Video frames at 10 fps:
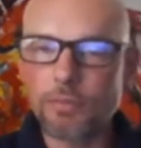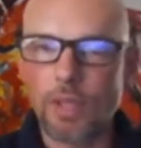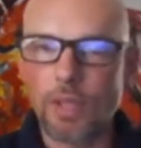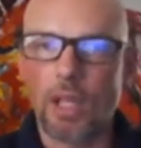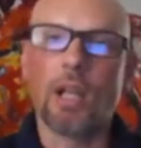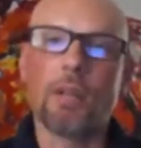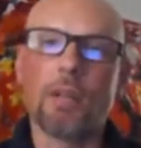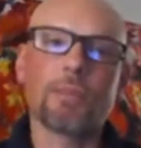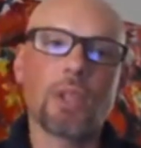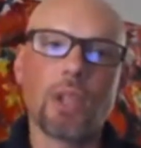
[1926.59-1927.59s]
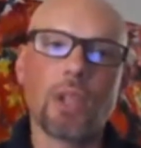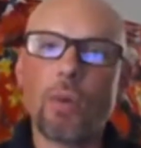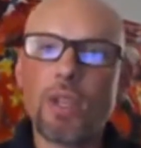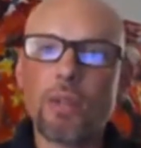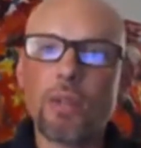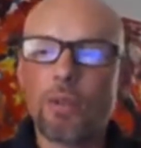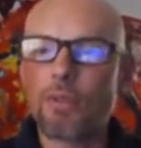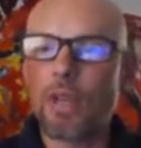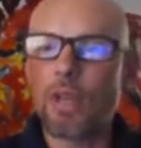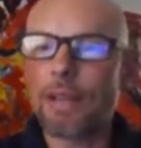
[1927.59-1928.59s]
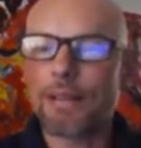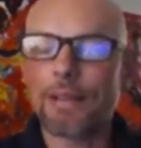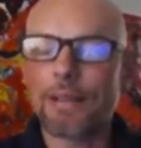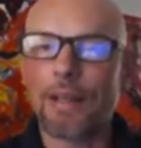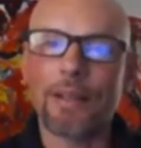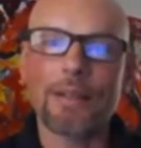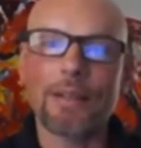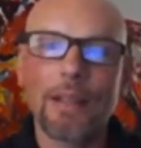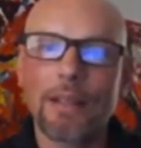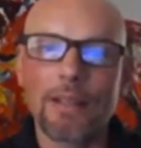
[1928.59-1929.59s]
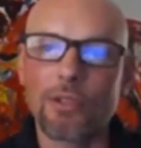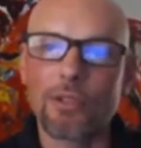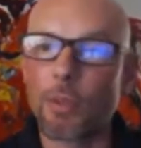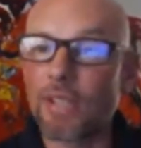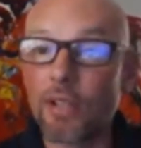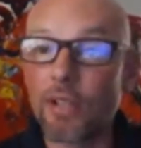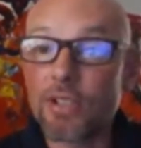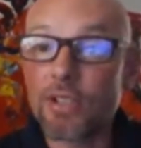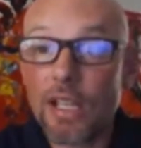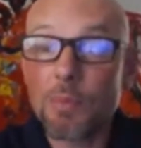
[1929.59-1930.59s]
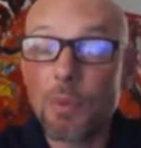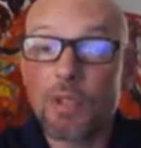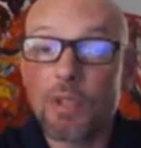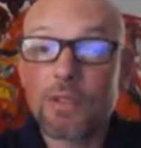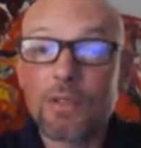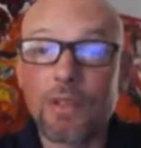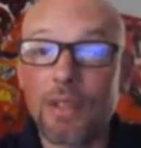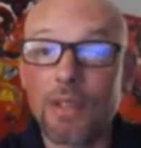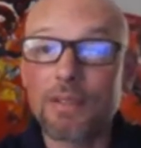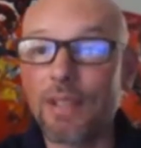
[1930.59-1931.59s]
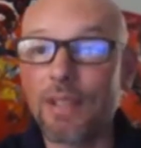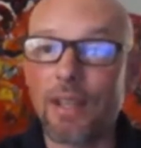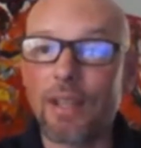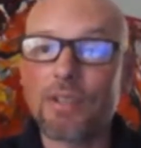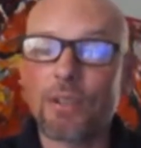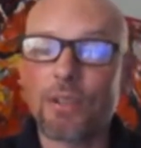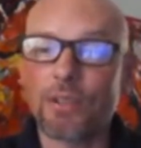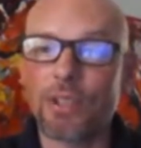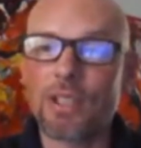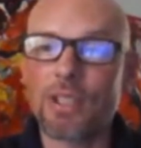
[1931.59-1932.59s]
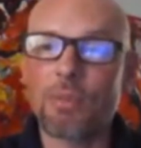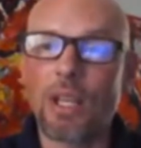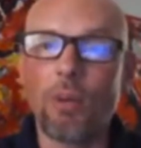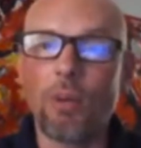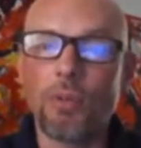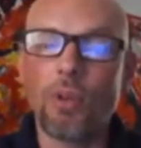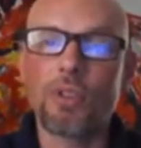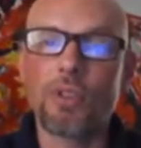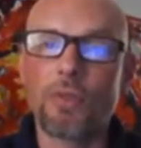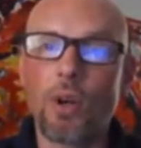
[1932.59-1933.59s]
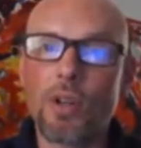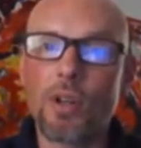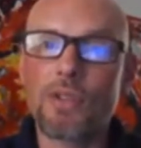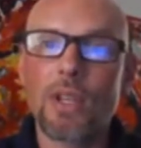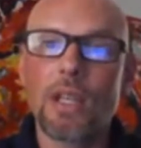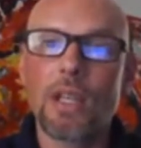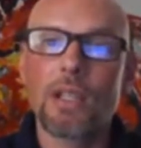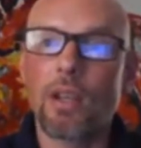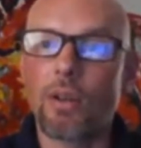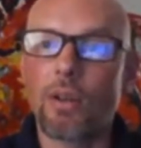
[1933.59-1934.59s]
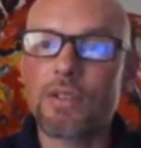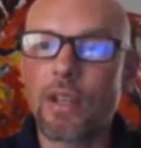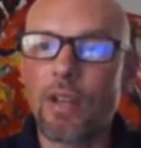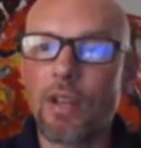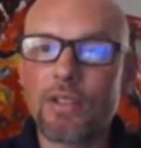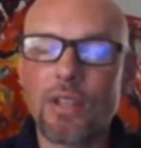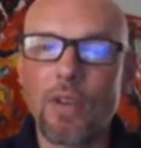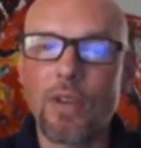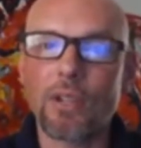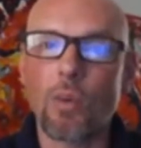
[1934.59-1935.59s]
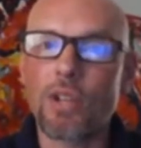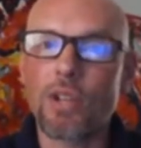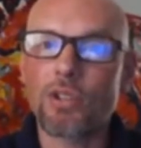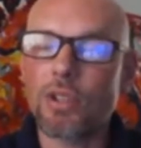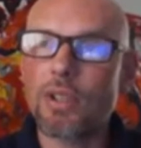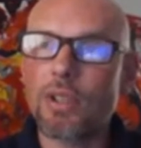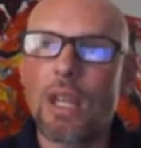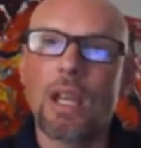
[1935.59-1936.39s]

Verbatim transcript: Um, you know, we we've got uh you know, dermatology textbooks that uh, certainly can be helpful as far as, you know, cytologic evaluation.